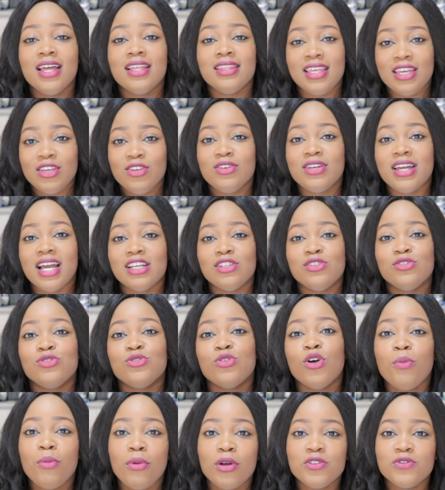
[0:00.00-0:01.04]
Thank you guys
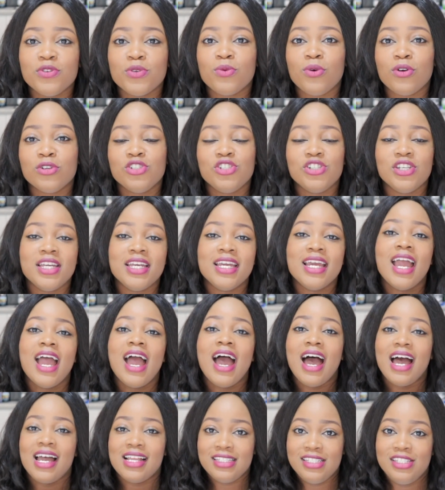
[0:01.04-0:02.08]
so much for watching,
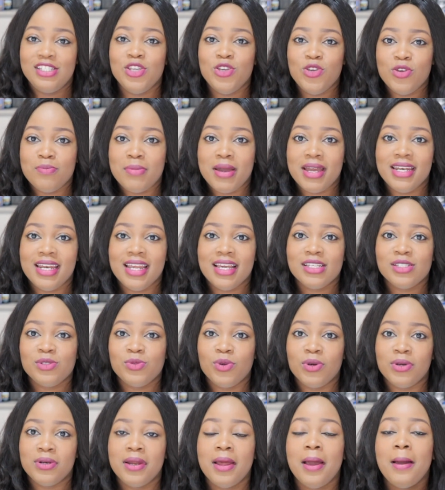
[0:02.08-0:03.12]
and see you in my next
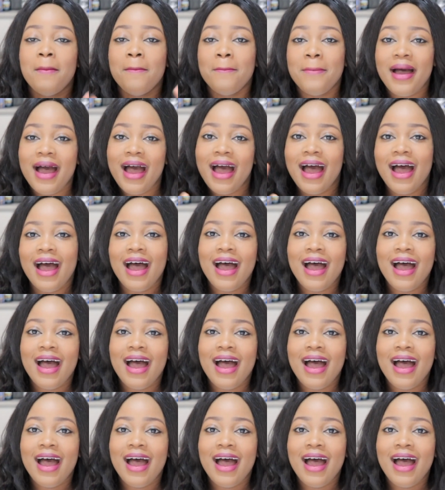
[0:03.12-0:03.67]
one. Bye.